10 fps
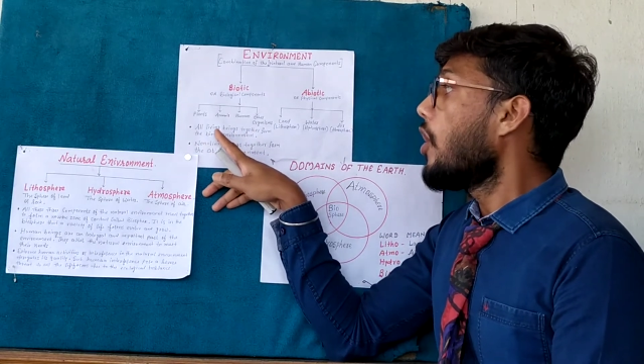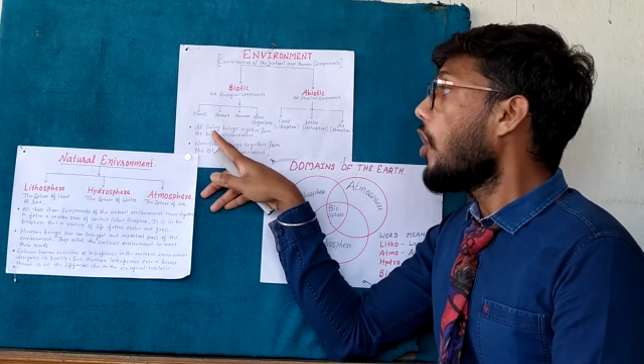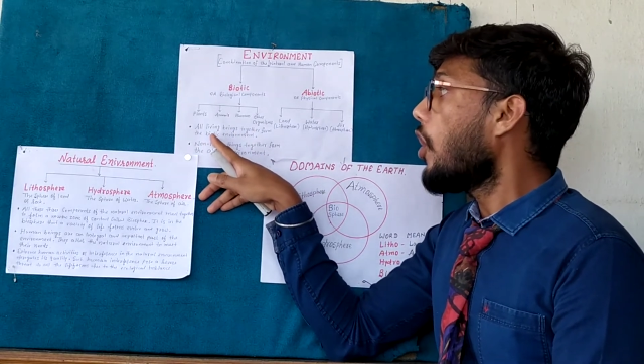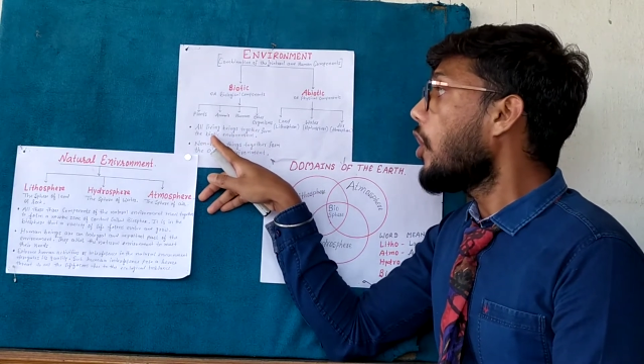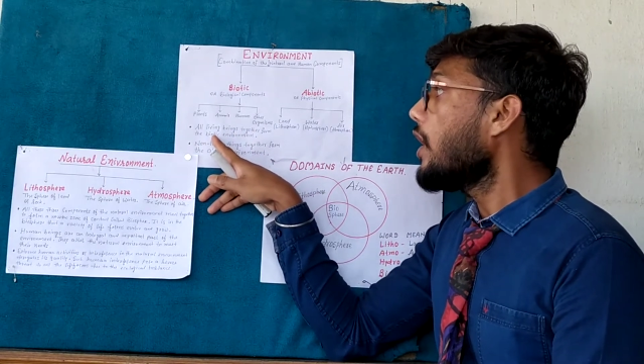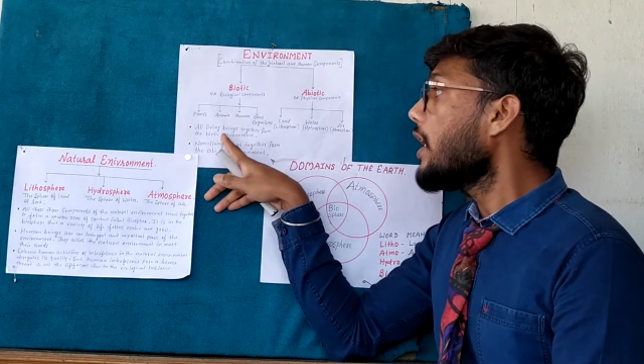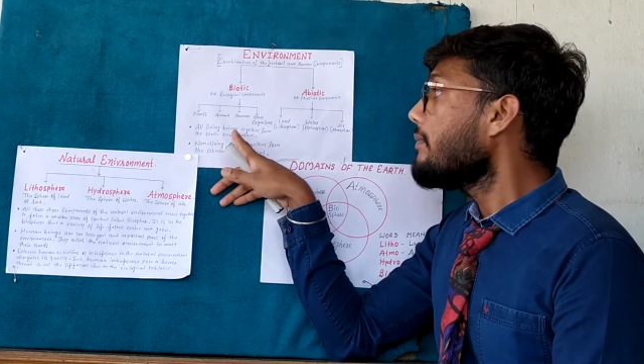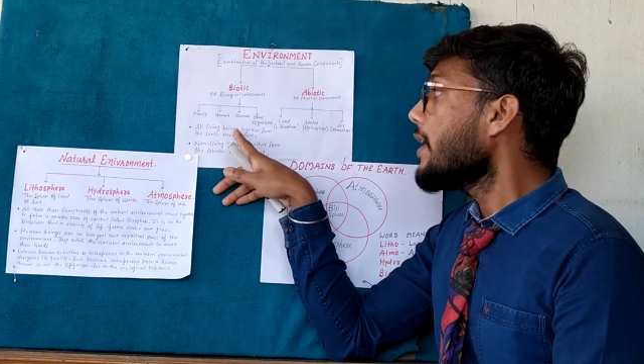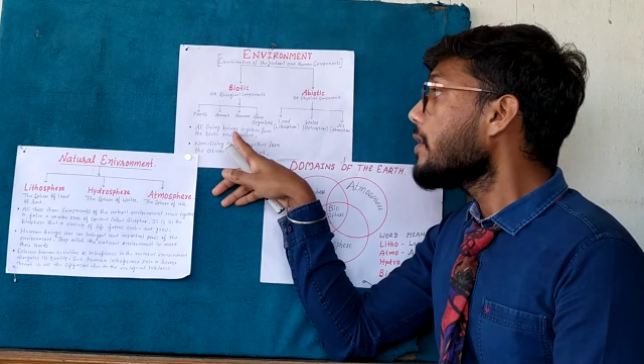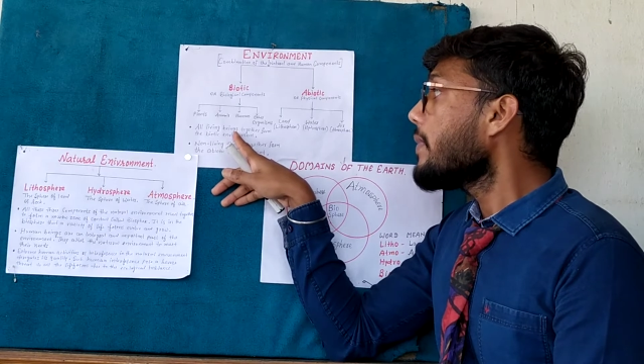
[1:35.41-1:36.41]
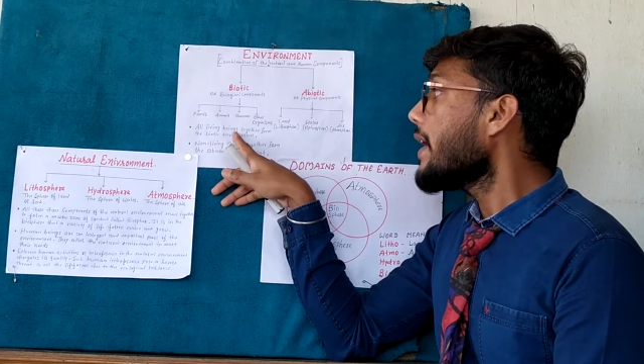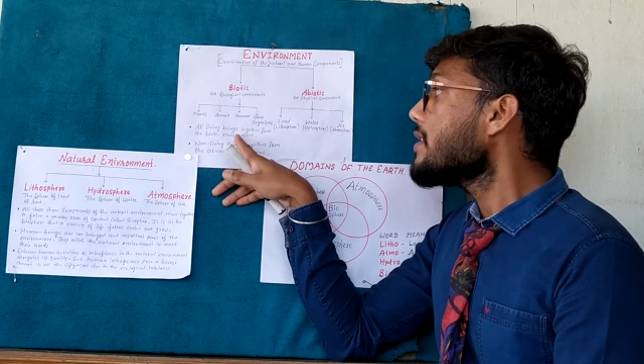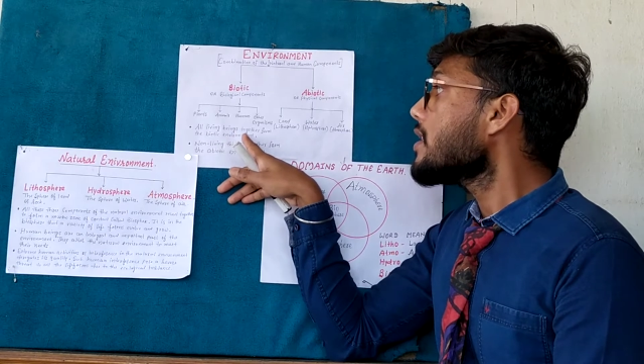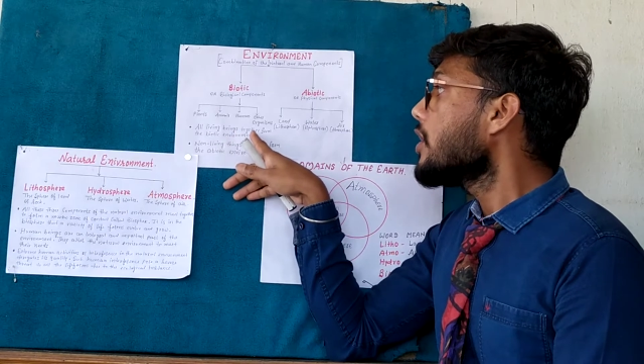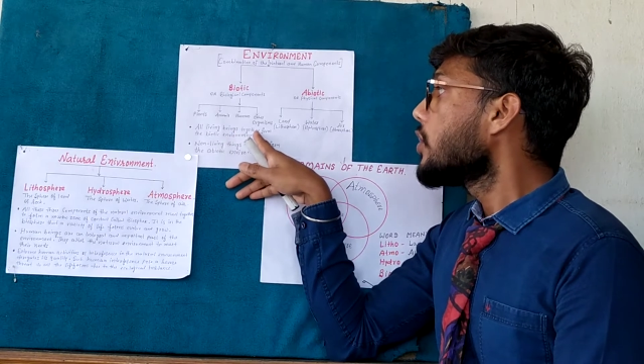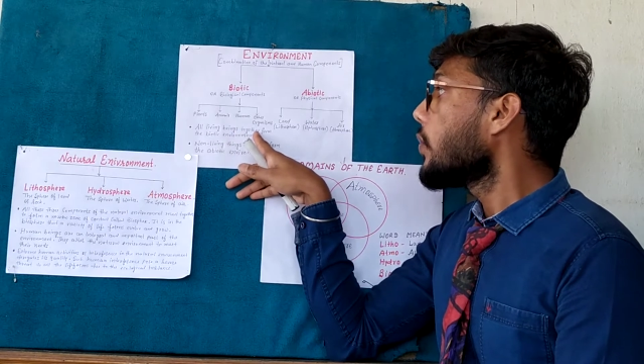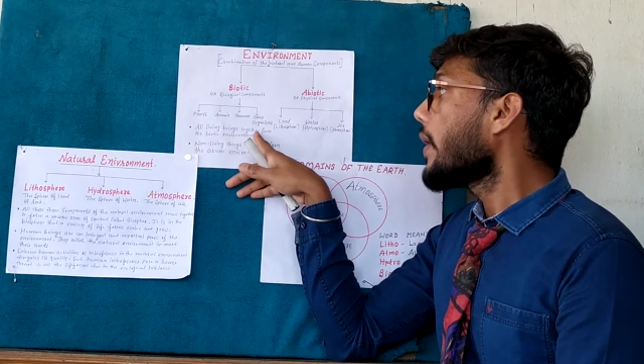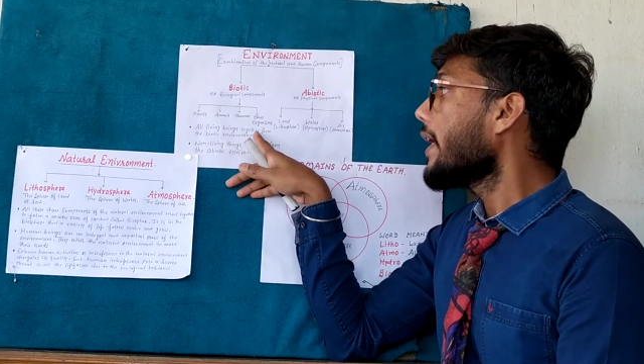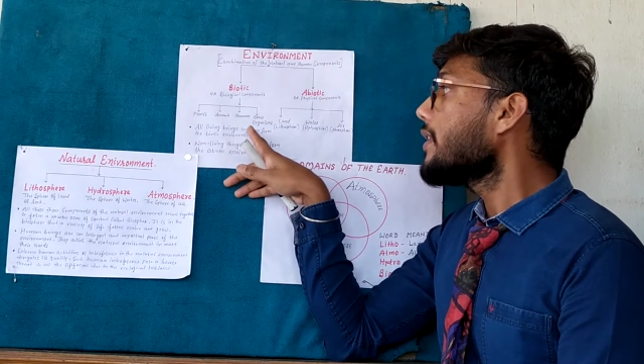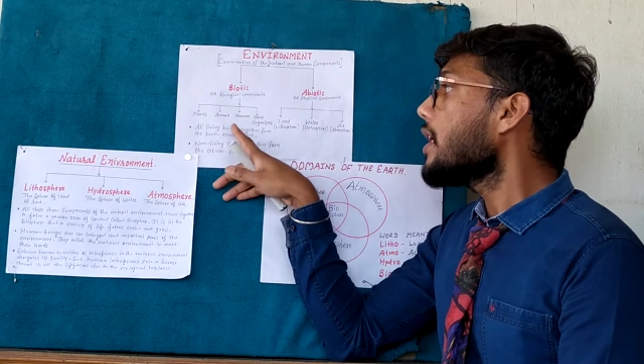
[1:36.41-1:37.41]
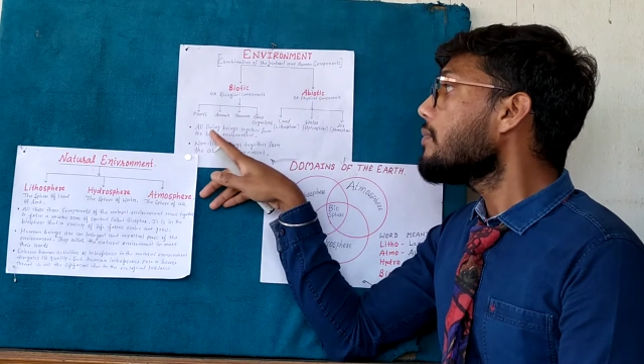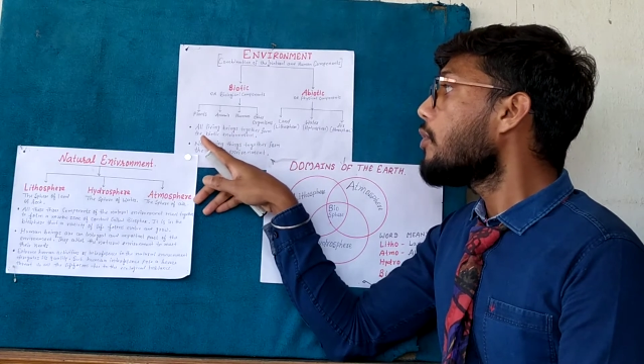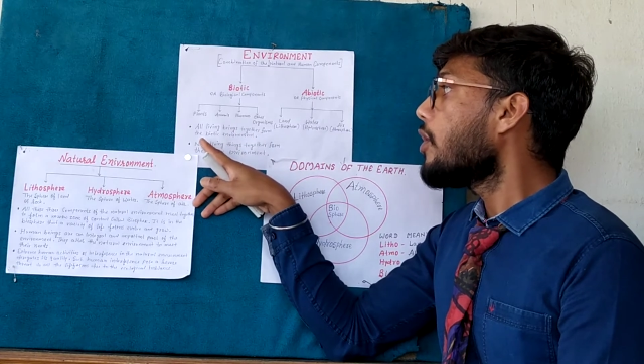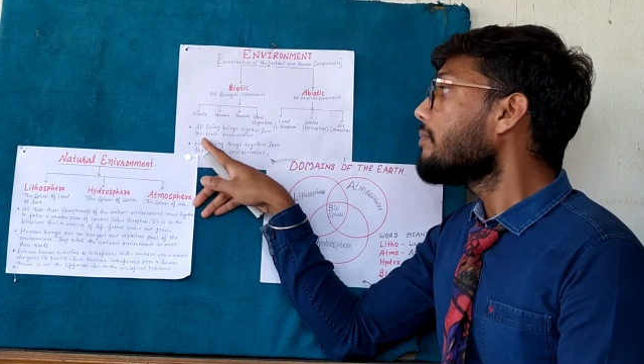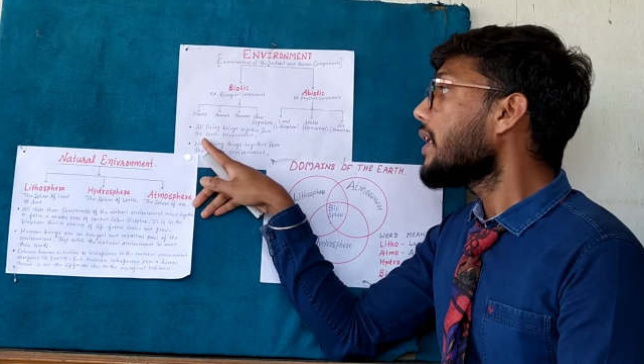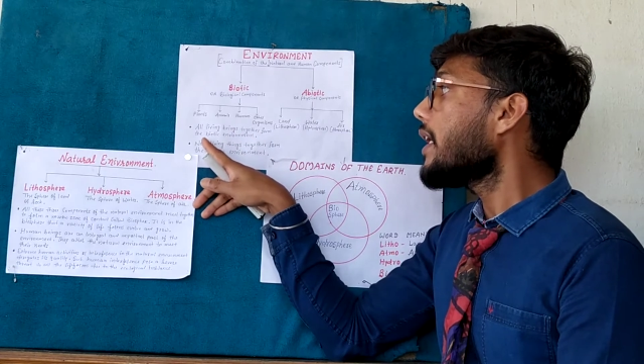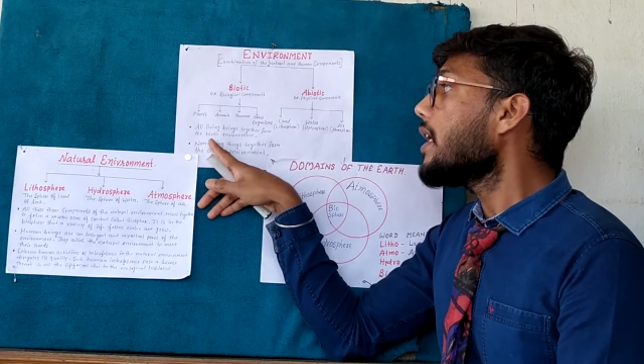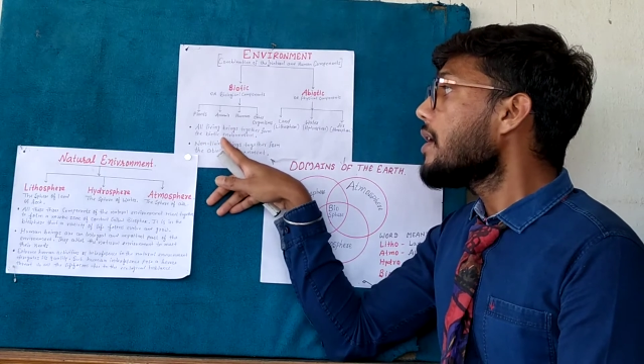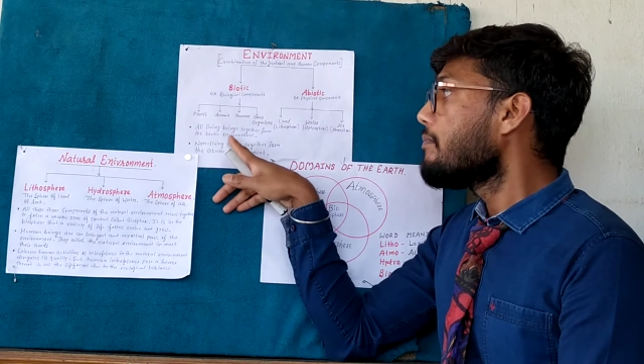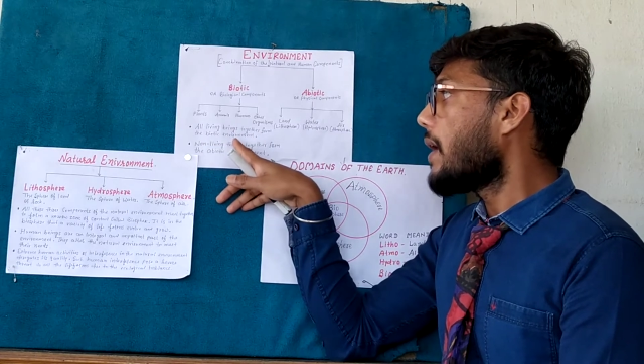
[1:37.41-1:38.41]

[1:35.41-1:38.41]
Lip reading: All living beings together form the